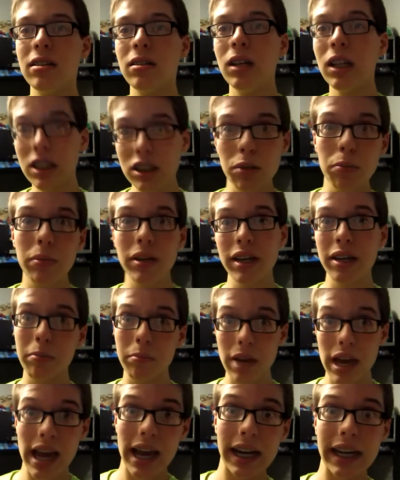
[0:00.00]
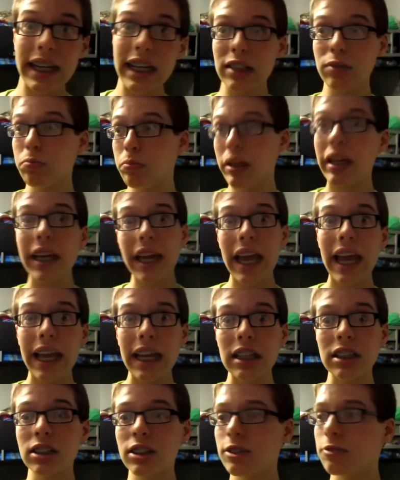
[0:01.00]
He's a big man. He has big
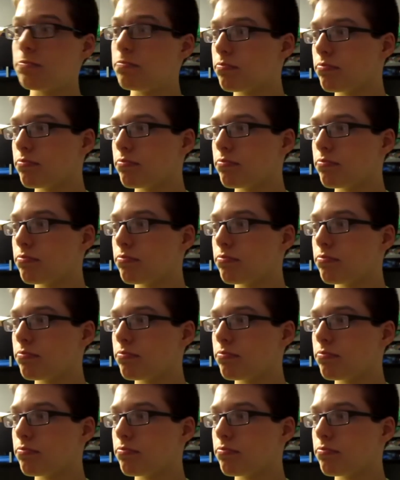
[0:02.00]
hands.